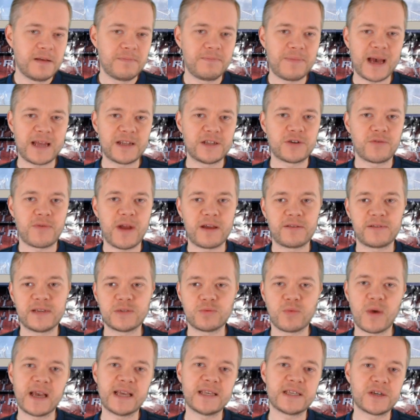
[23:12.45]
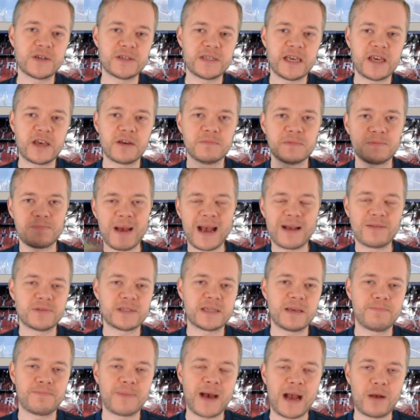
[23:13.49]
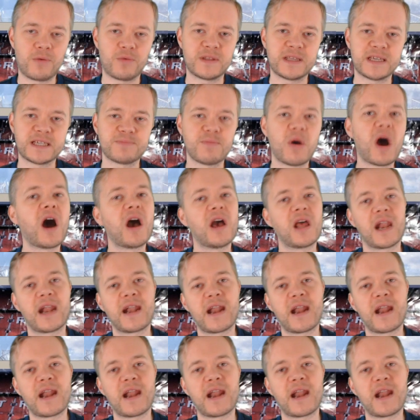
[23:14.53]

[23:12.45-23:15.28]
band around his waist because he comes bouncing back with a smile.